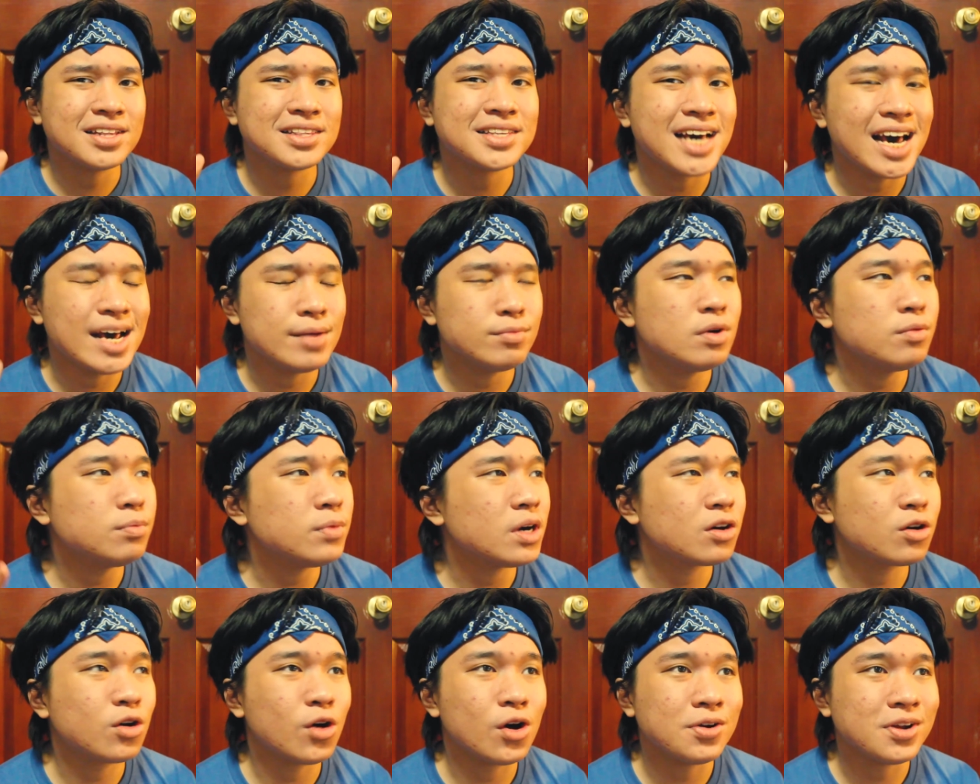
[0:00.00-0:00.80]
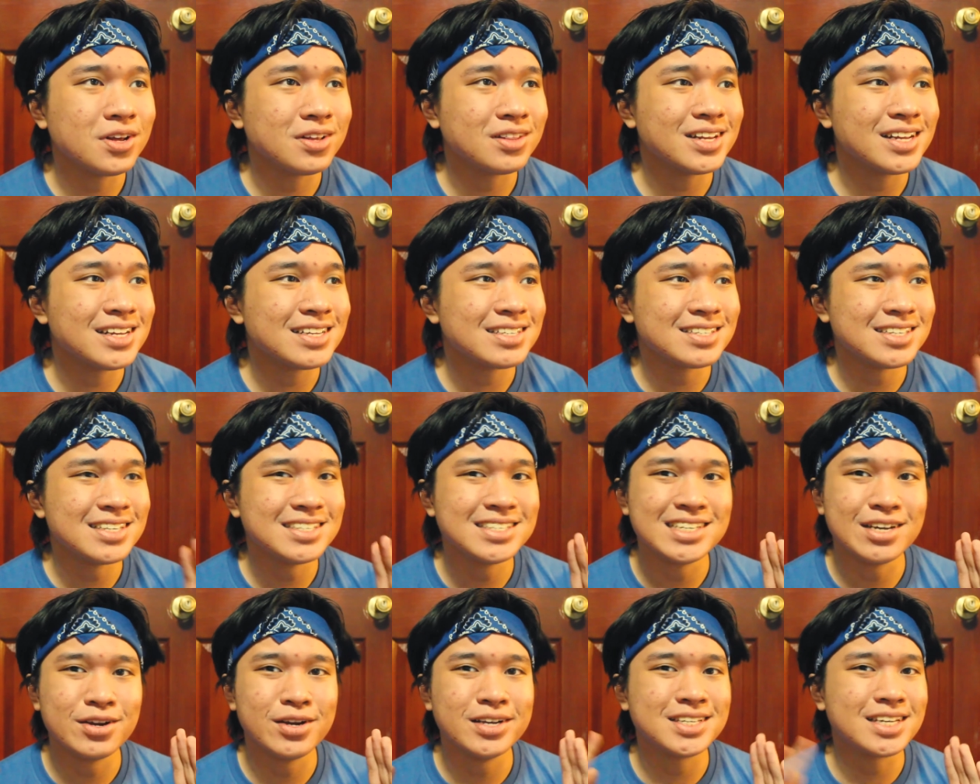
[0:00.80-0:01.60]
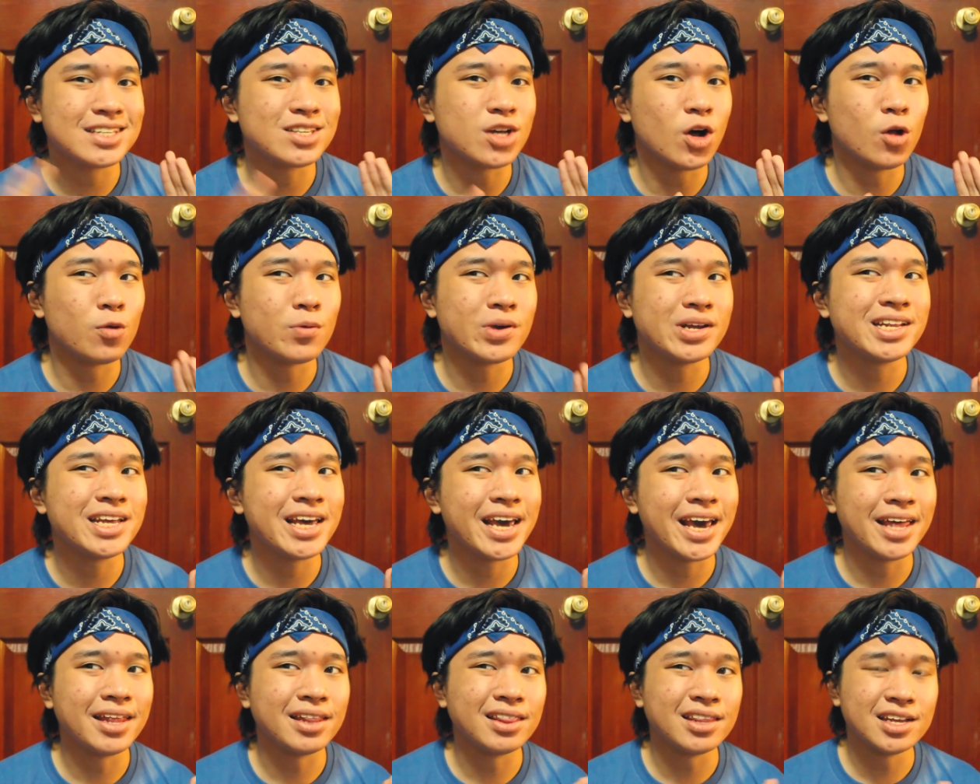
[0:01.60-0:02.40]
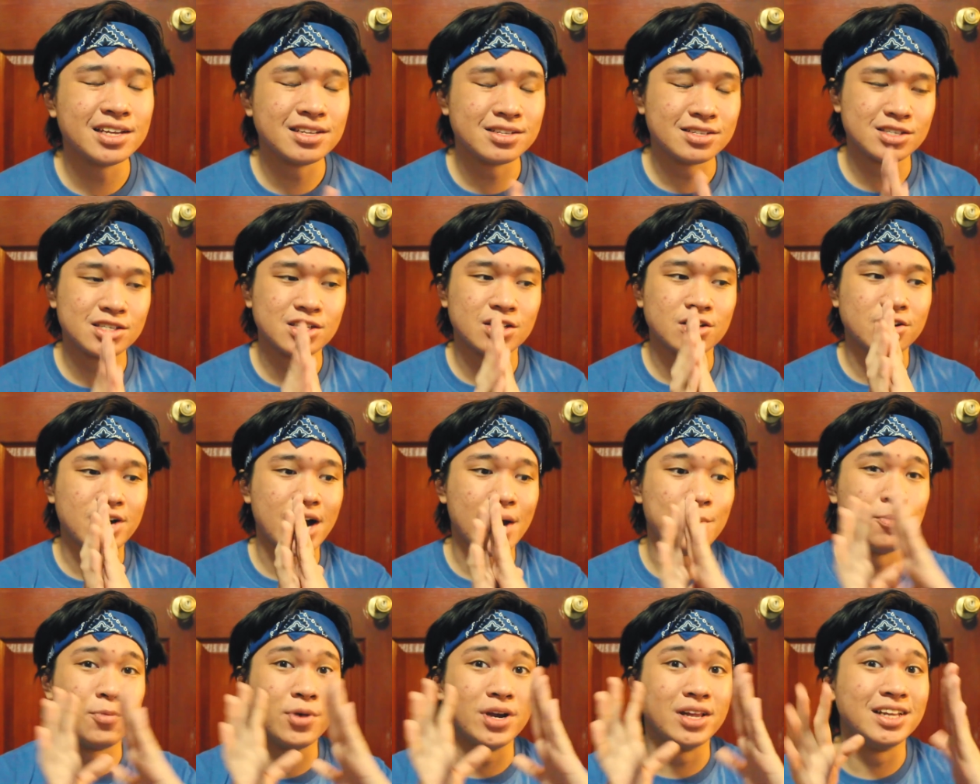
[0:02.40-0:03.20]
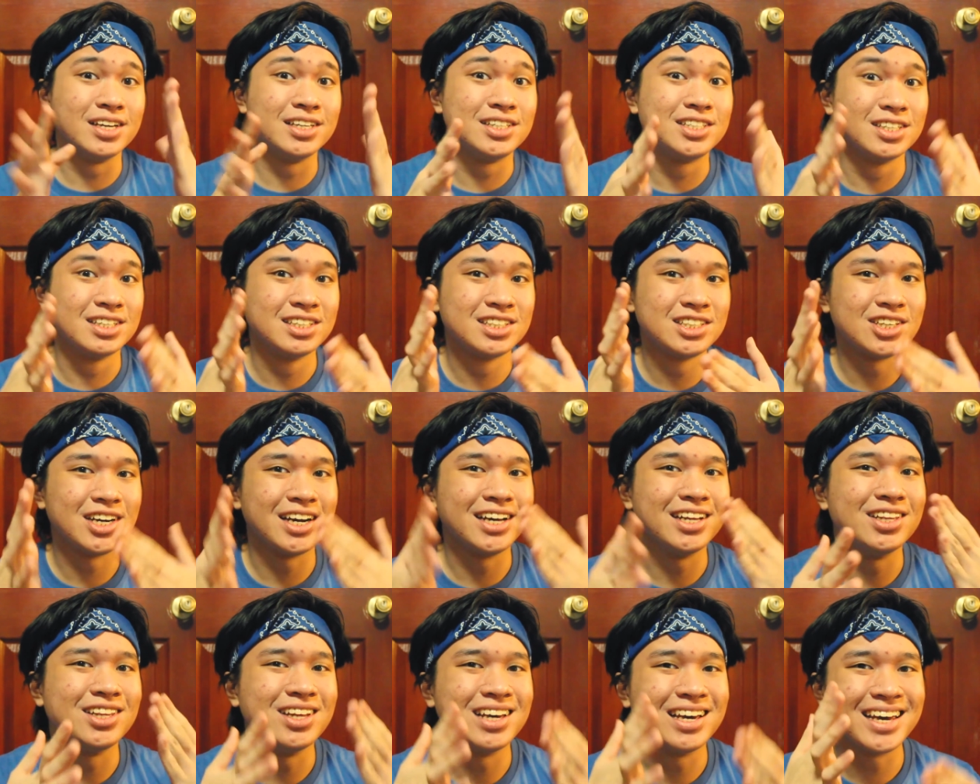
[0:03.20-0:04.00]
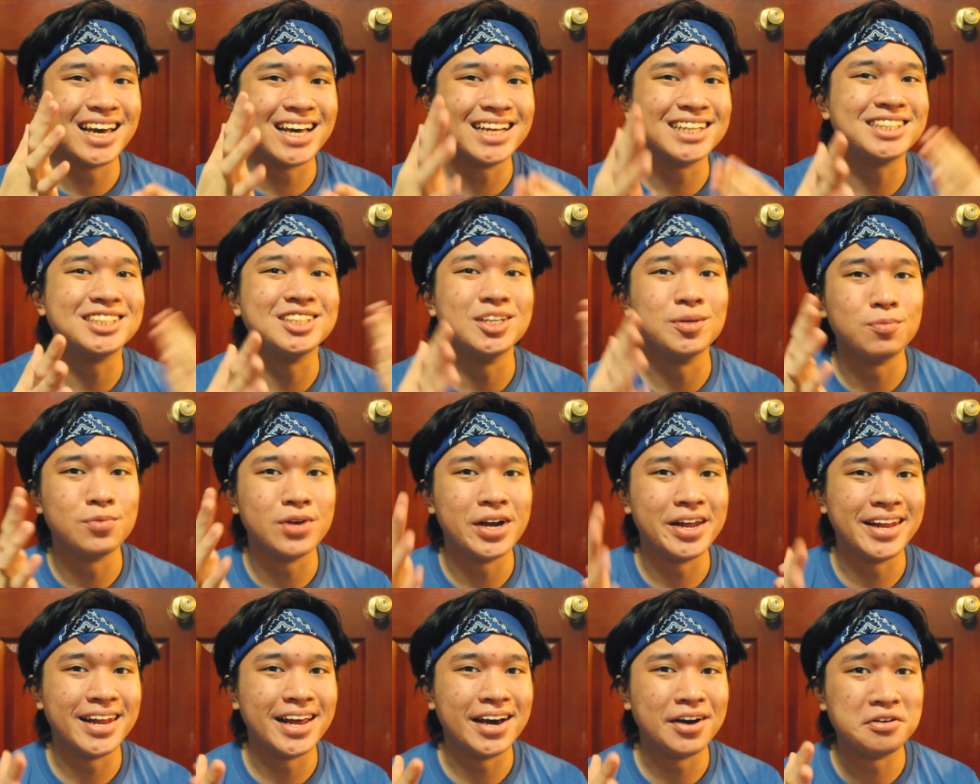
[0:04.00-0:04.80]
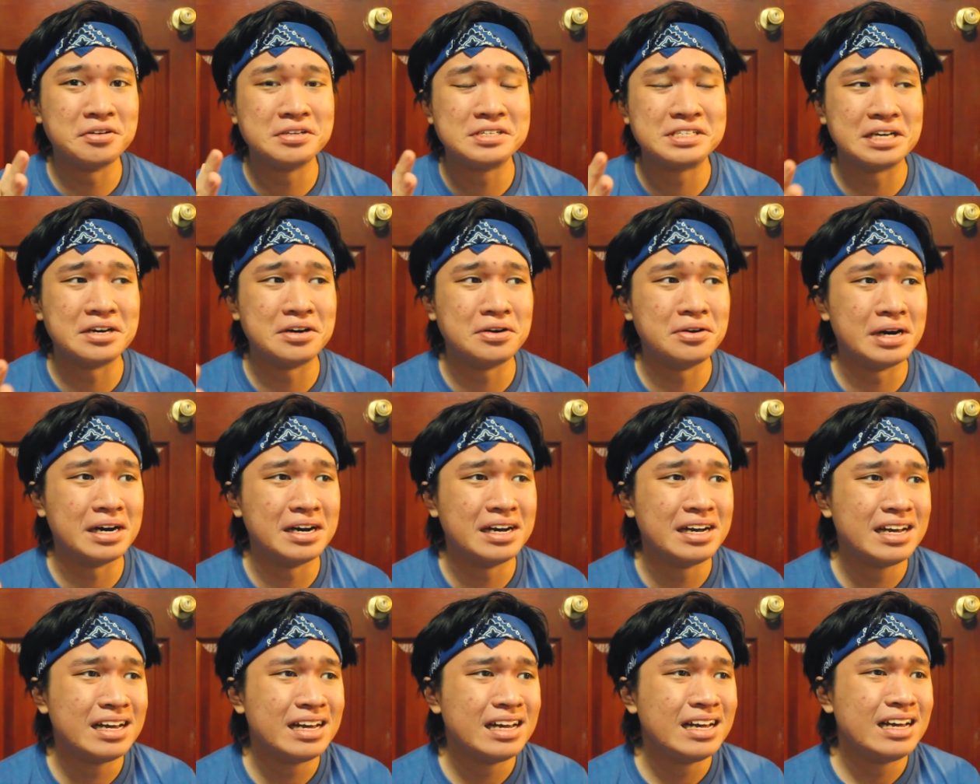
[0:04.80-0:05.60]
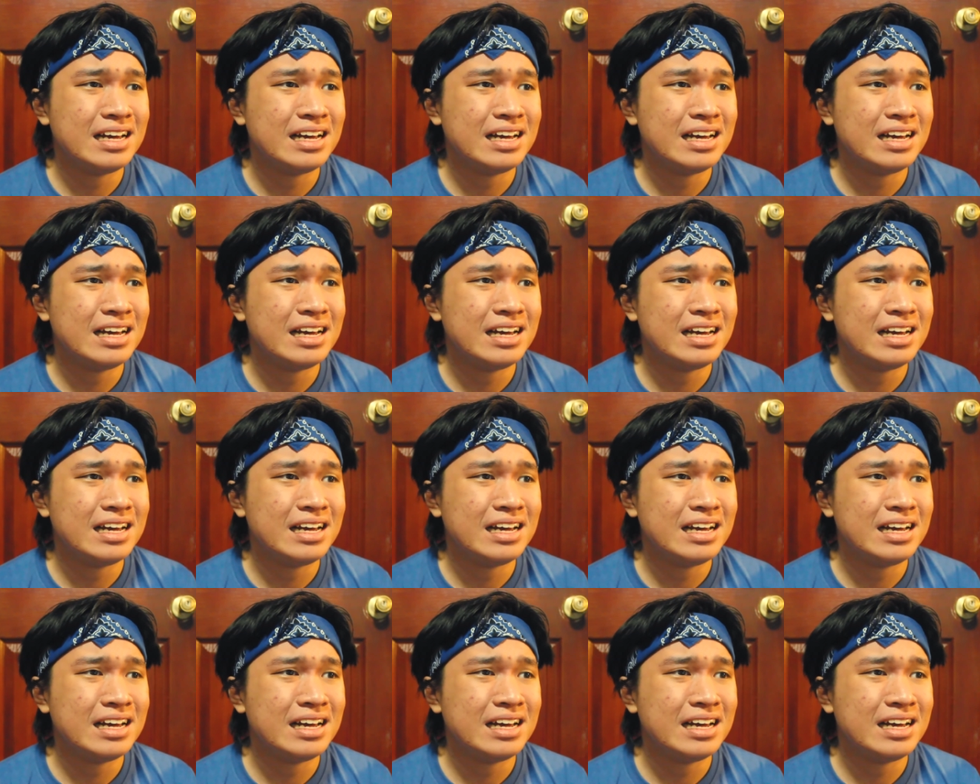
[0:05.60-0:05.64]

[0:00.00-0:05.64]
the time I'm recording this, the series had already ended, so I'm really just trying to catch up right now. So, uh,